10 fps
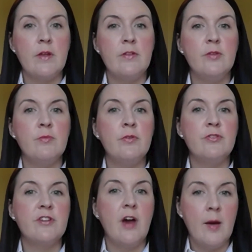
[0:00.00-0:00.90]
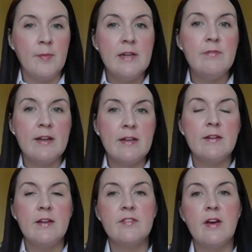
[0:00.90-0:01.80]
The most commonly
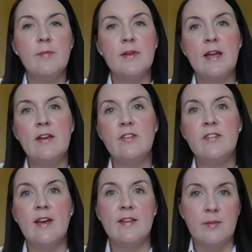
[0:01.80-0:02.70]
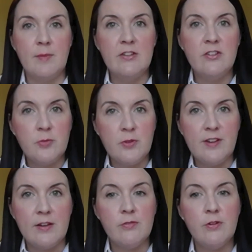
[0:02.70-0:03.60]
recognized complications, as I mentioned, were
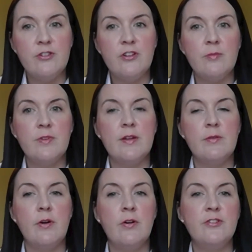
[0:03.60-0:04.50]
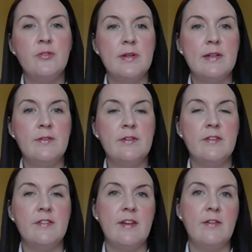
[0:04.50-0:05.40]
stent crushing, but they were also
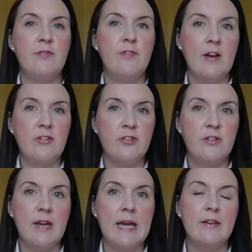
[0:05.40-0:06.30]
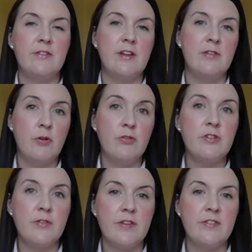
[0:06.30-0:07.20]
included stent fracture and
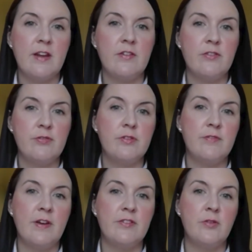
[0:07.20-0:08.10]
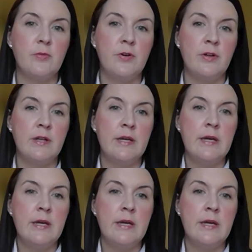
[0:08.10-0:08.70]
erosion of the stent through the vessel wall.